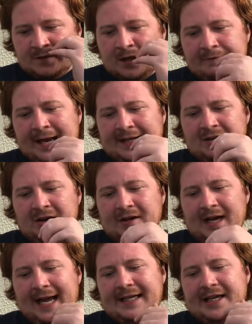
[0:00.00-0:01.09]
Vanguard,
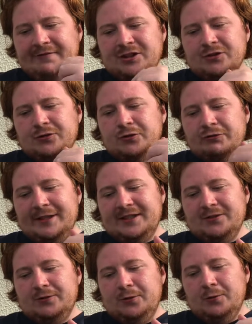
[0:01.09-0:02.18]
and the original
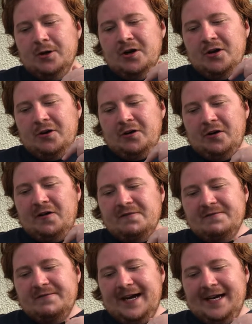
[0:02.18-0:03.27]
critical
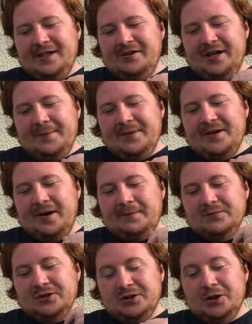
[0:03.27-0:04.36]
of that unit
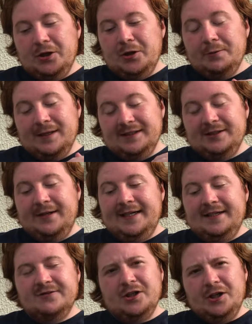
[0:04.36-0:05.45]
becomes 2 until end
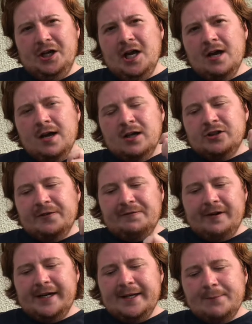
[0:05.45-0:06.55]
of turn. So
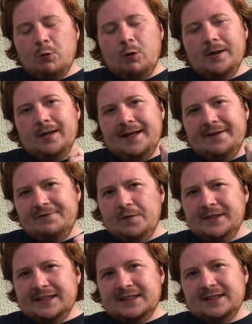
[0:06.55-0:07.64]
very important,
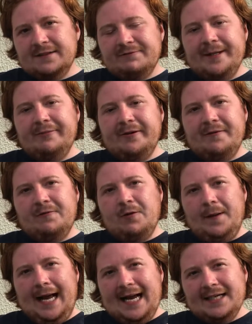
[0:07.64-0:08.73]
involving this in a very premium
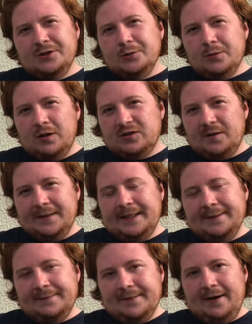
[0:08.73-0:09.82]
format, as you are summoning
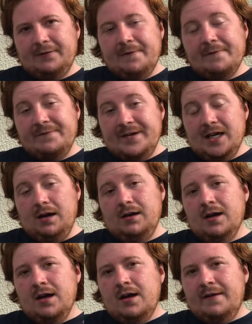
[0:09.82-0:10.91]
him out via
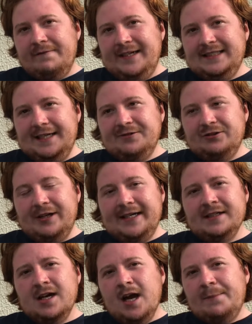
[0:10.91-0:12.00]
Think Saver
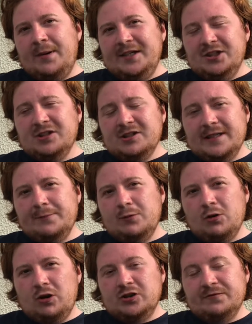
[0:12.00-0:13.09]
Dragon, by just a simple
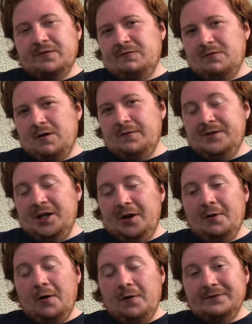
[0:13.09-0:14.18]
cost of
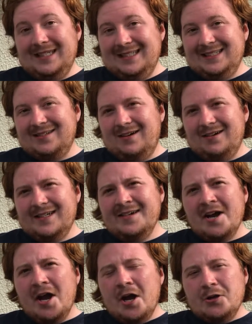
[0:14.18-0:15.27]
of the discarding,
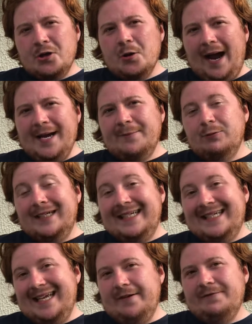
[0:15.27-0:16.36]
you are able to
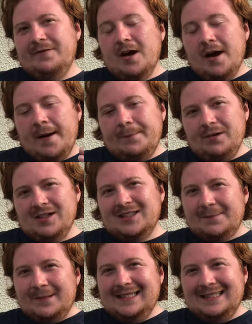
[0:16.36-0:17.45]
give Blaster
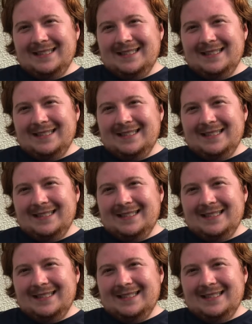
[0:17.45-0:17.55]
Blade